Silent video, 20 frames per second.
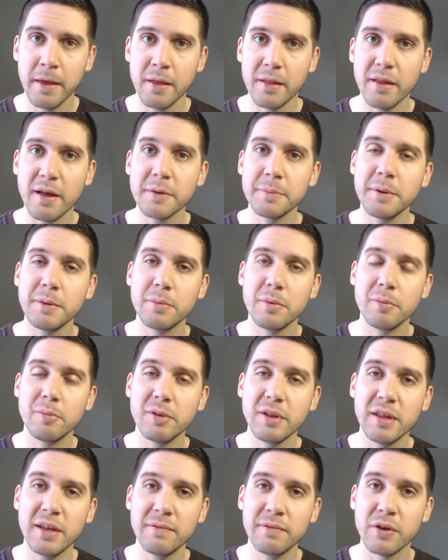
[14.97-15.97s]
A lot of people
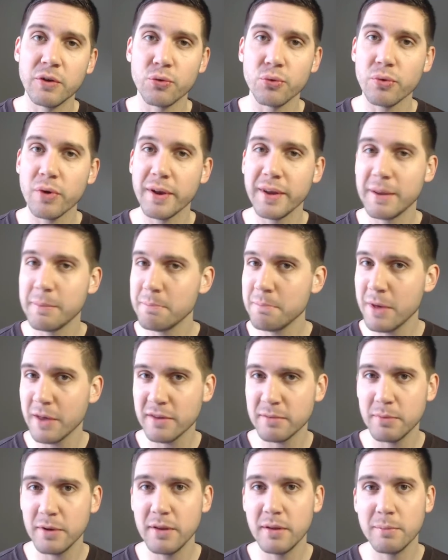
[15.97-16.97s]
believe that running must
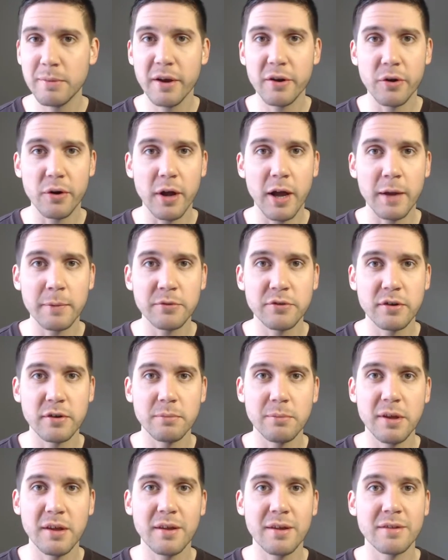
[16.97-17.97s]
be the better option
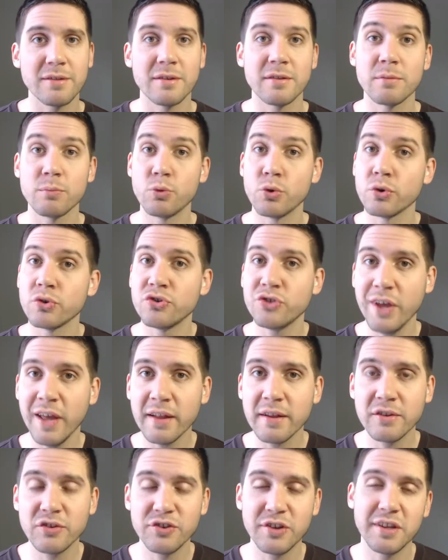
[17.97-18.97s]
because it's more
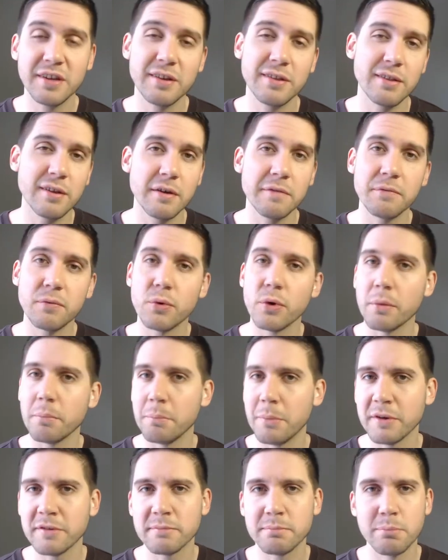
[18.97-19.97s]
challenging and therefore it
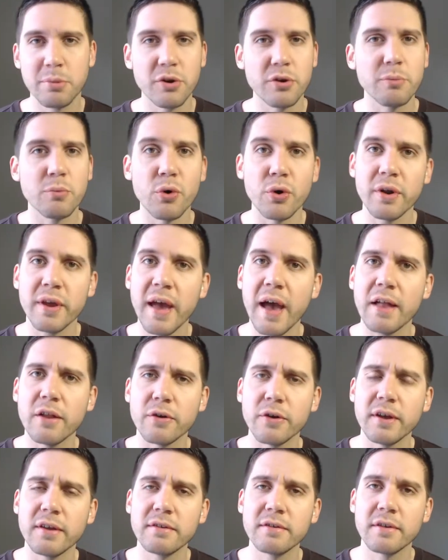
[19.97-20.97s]
must burn more
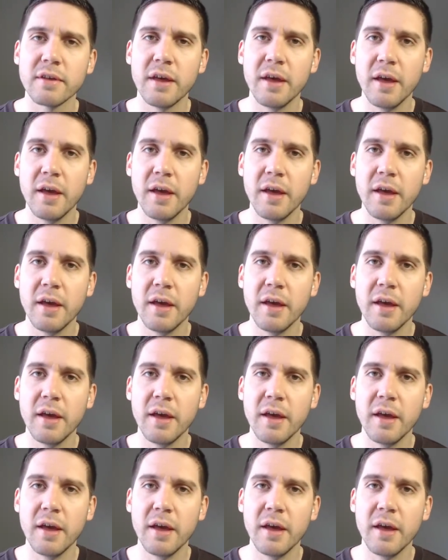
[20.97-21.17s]
calories.